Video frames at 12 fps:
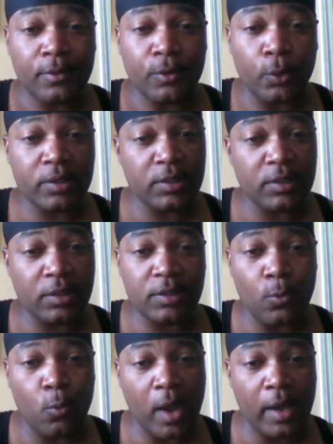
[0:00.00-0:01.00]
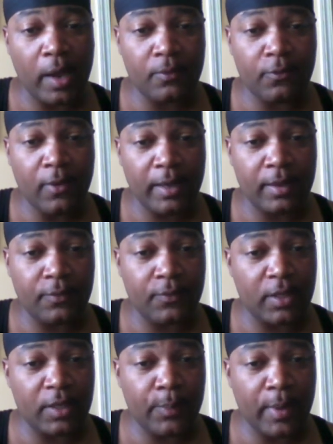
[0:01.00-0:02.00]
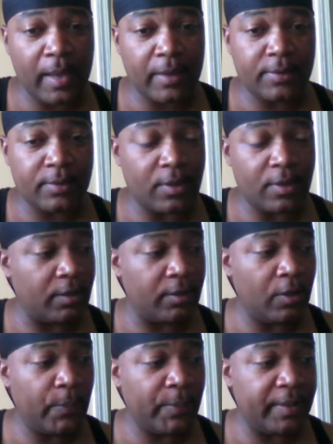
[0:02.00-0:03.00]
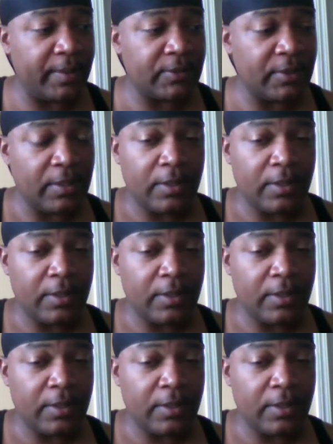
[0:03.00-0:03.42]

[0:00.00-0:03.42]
Ortiz even wind up fighting, if he get past Lopez.